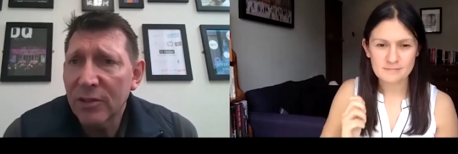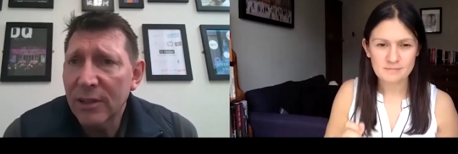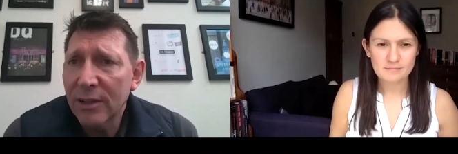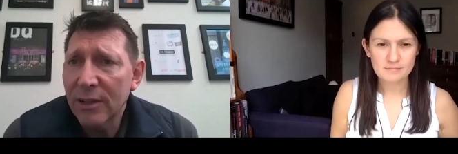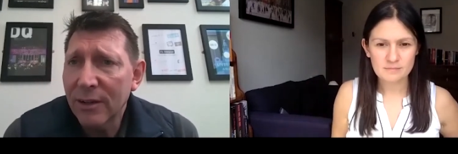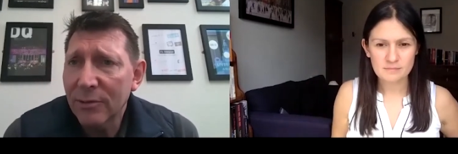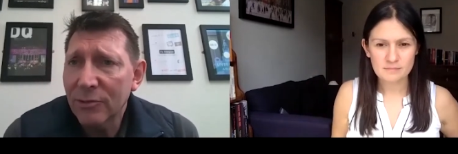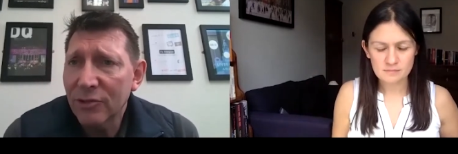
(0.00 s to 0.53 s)
Speaker 1: I
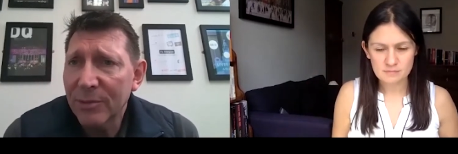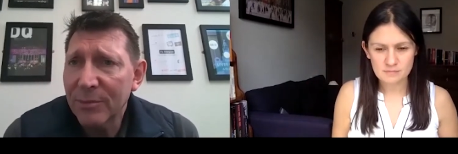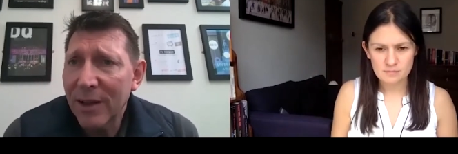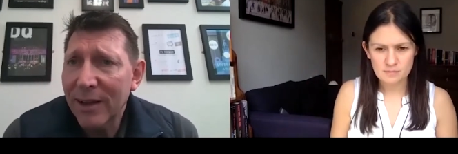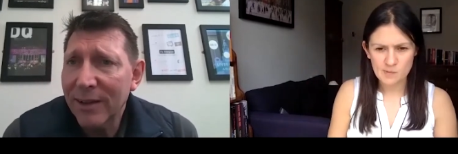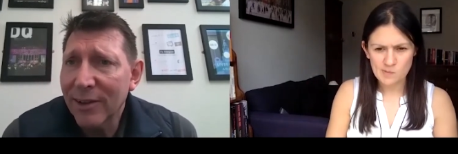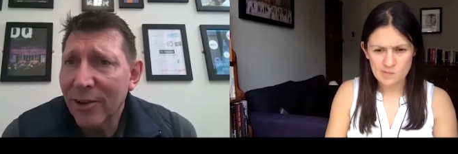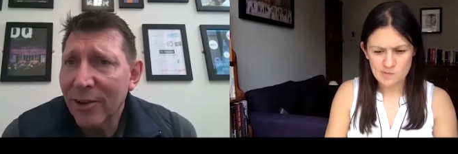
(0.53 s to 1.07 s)
know Jim
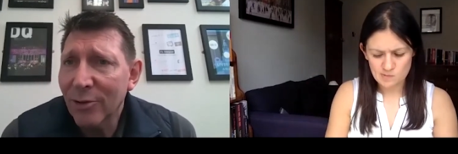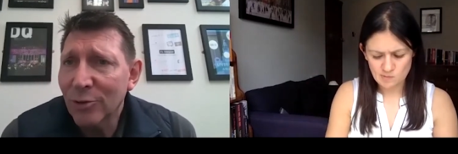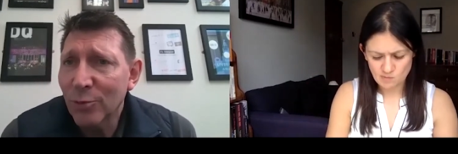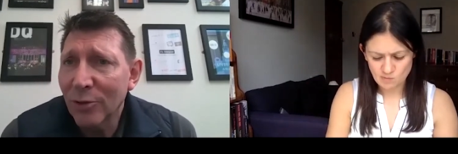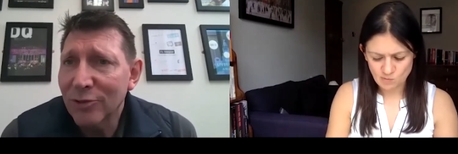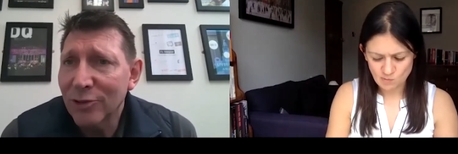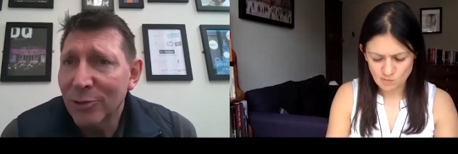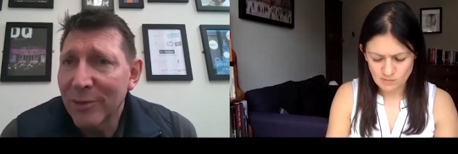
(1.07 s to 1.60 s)
Hancock's
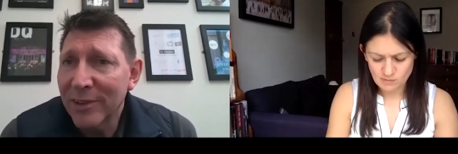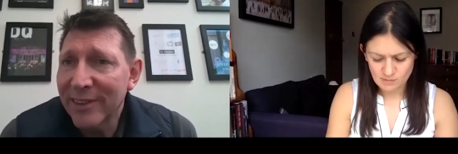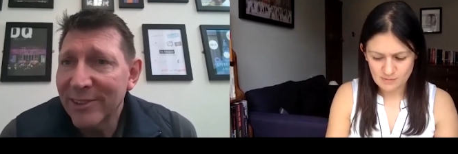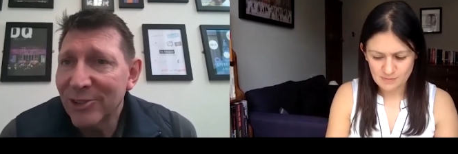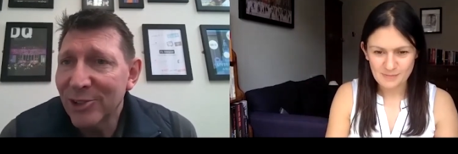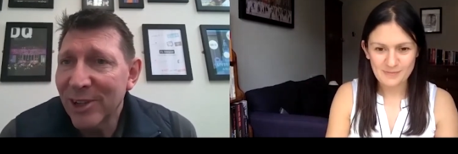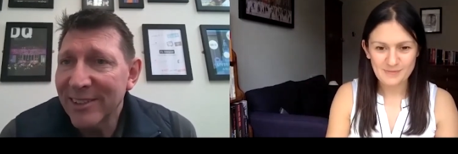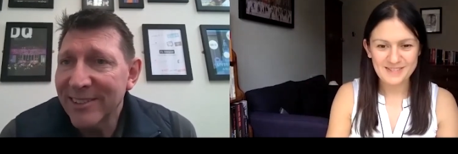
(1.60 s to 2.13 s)
watching with
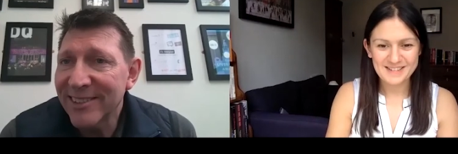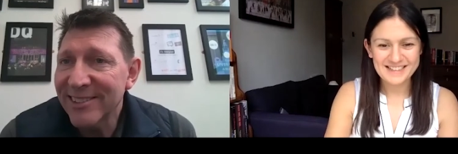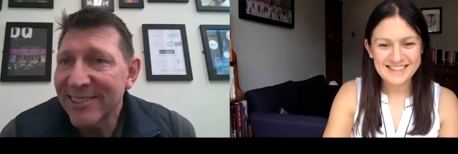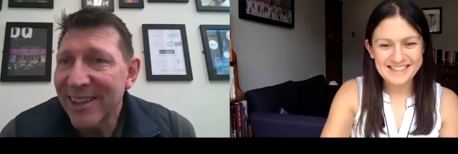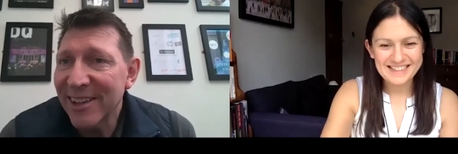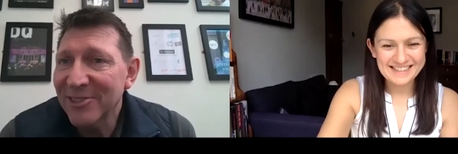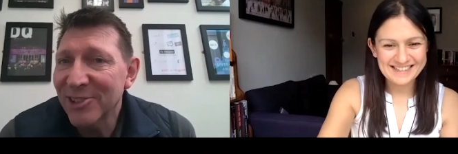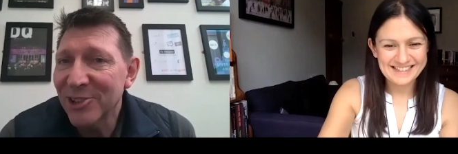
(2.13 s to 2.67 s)
interest this
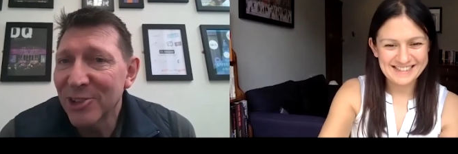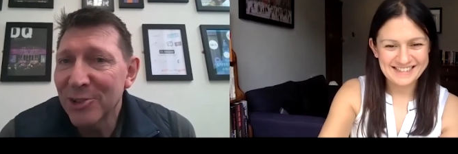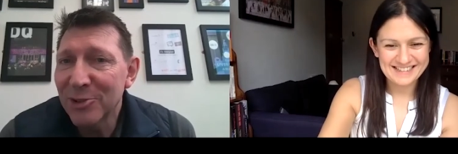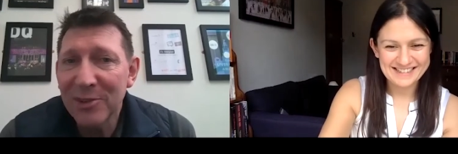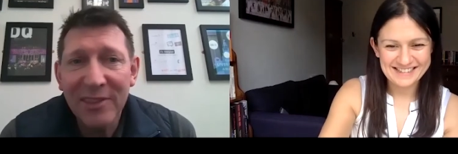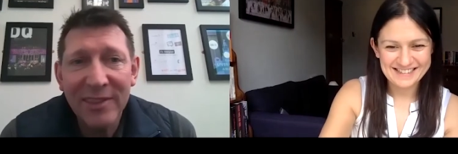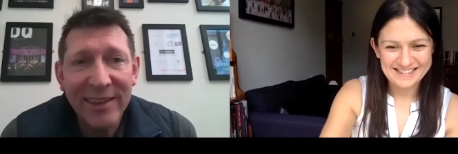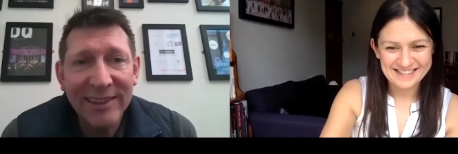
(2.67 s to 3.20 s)
afternoon, and
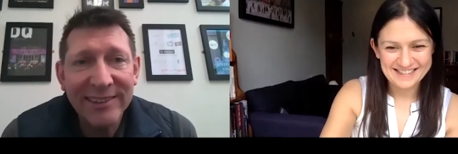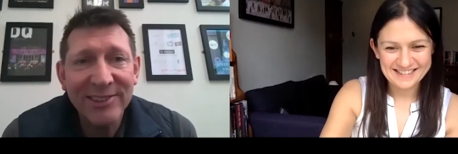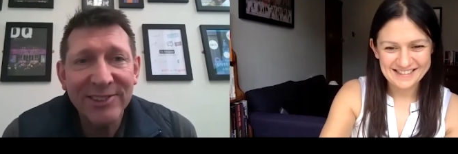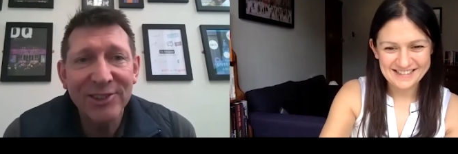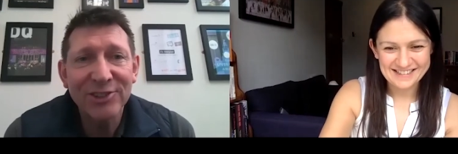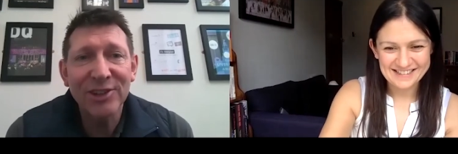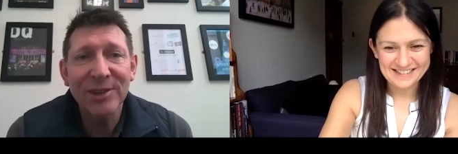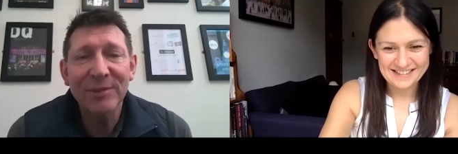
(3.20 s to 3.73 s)
thanks to
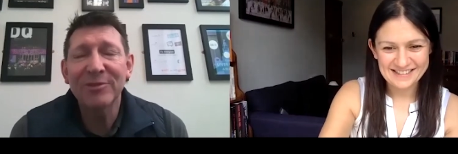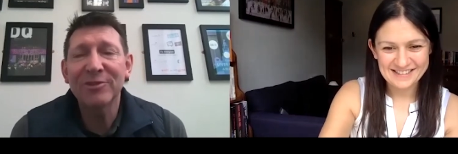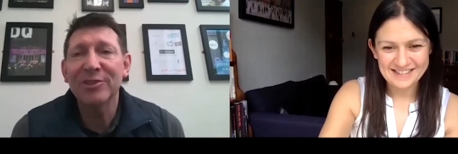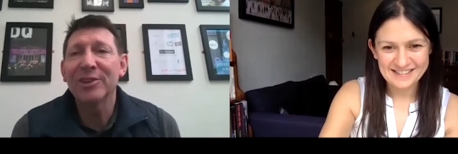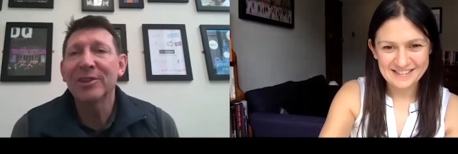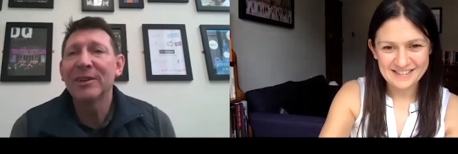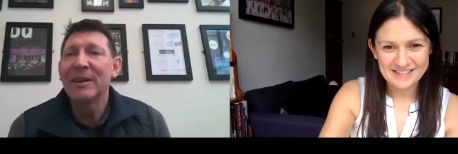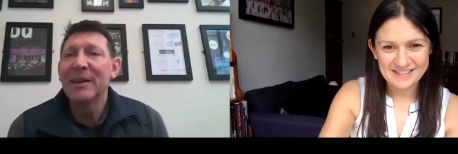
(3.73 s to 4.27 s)
Jim for
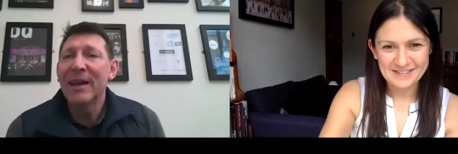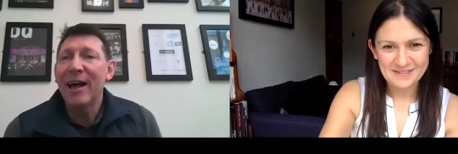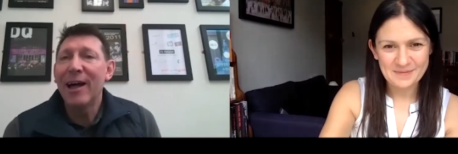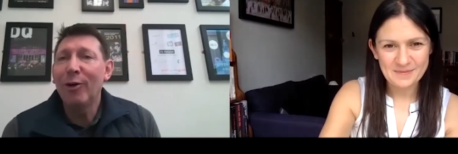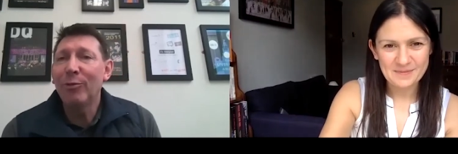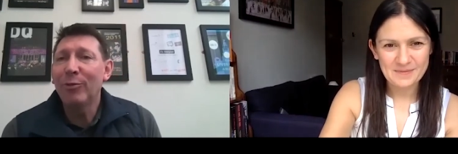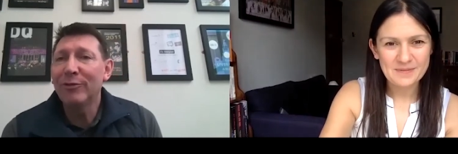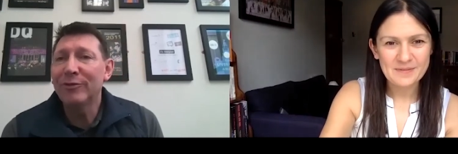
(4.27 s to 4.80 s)

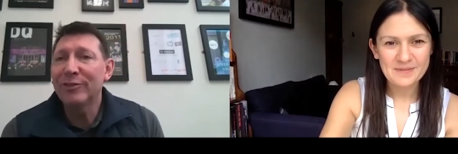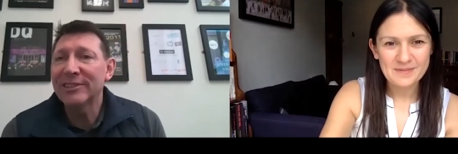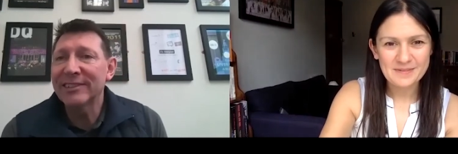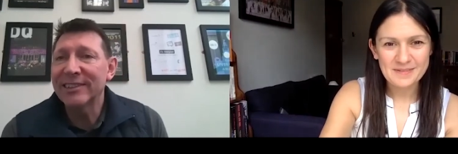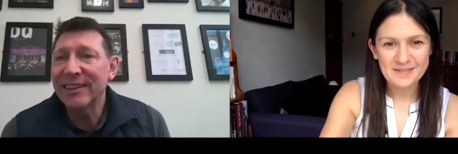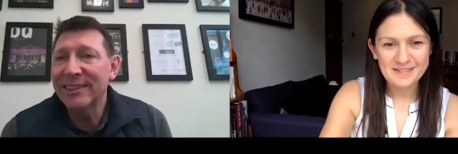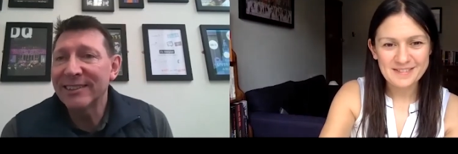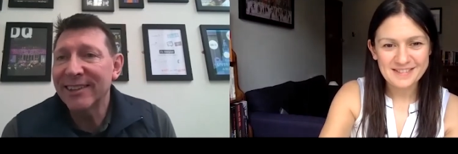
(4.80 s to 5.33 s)
helping
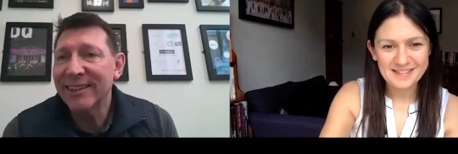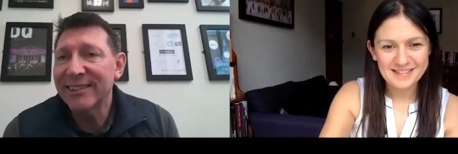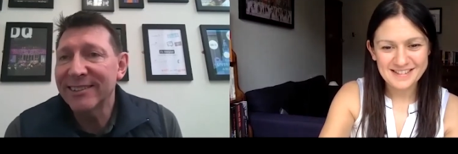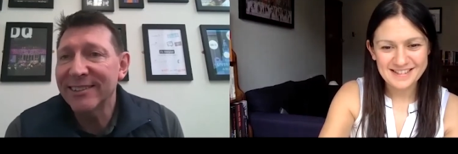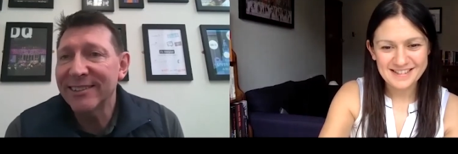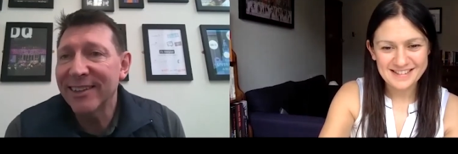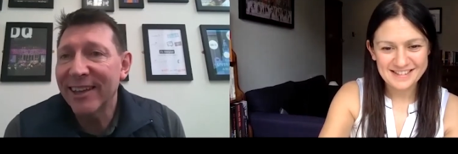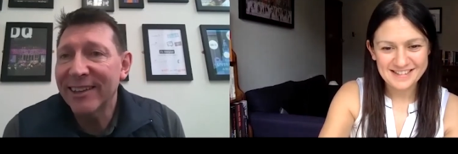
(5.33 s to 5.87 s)
facilitate
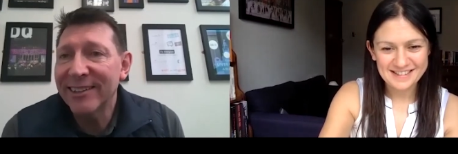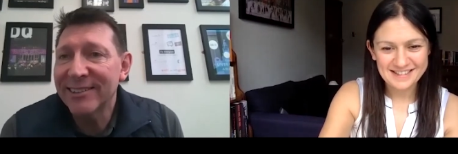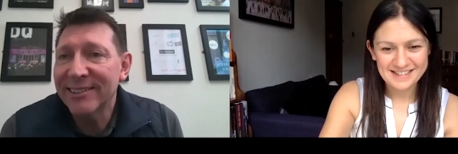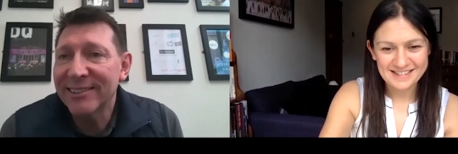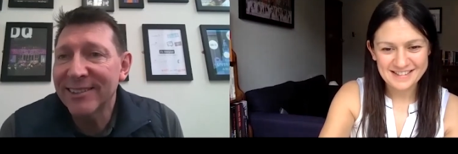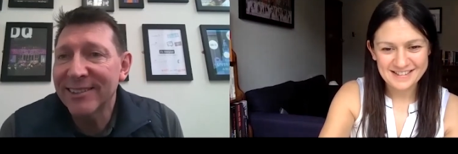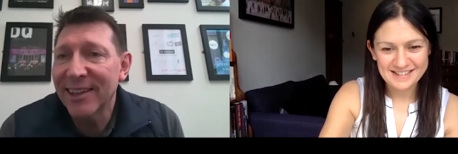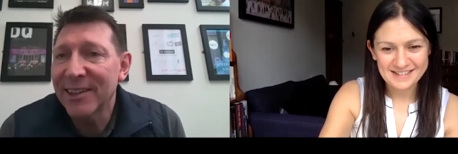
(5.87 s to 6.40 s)
today's
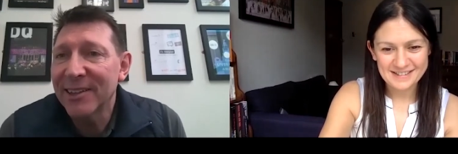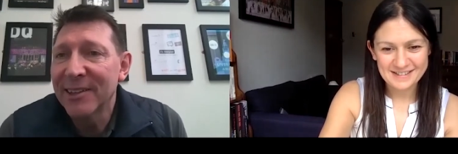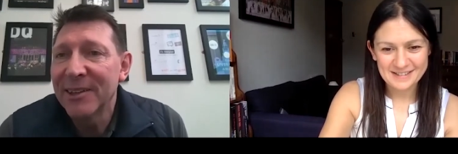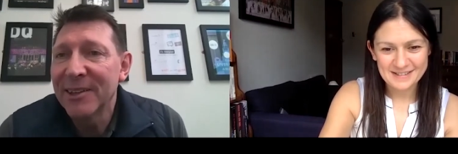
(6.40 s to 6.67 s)
uh,